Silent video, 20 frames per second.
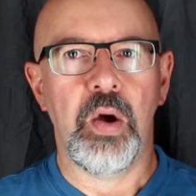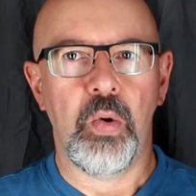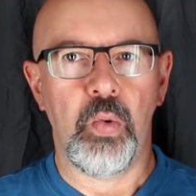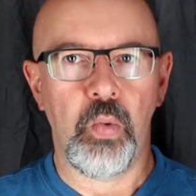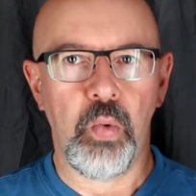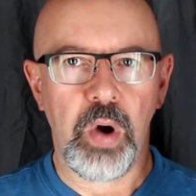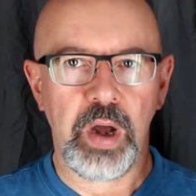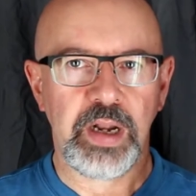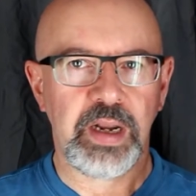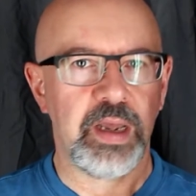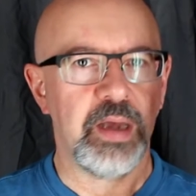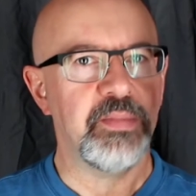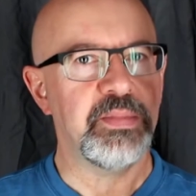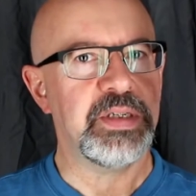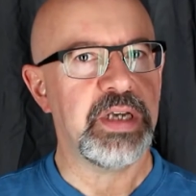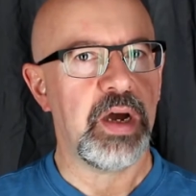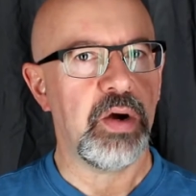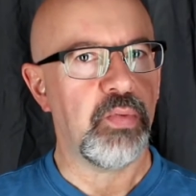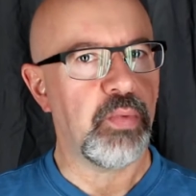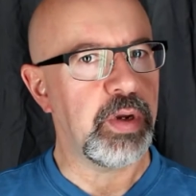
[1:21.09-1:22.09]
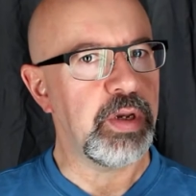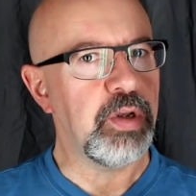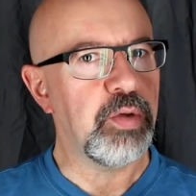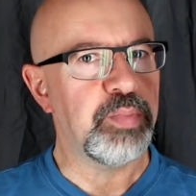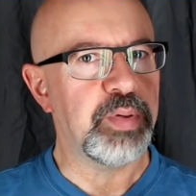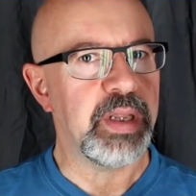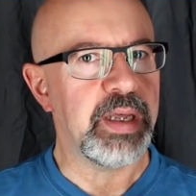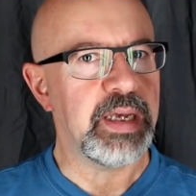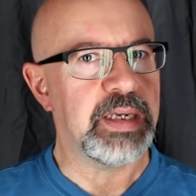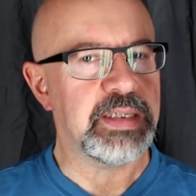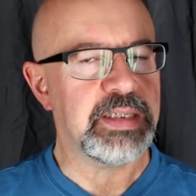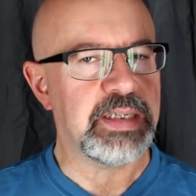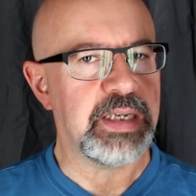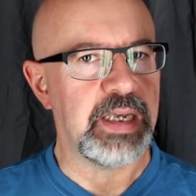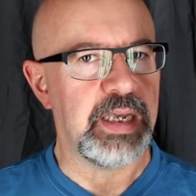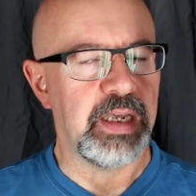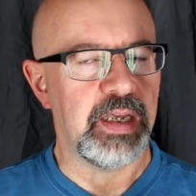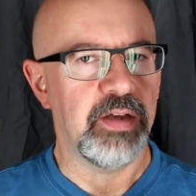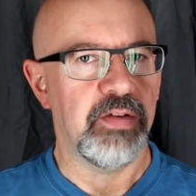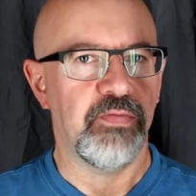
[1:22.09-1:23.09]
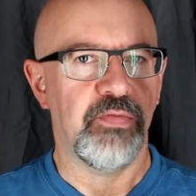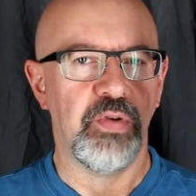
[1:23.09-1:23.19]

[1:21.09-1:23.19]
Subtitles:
what comes out when you play a C.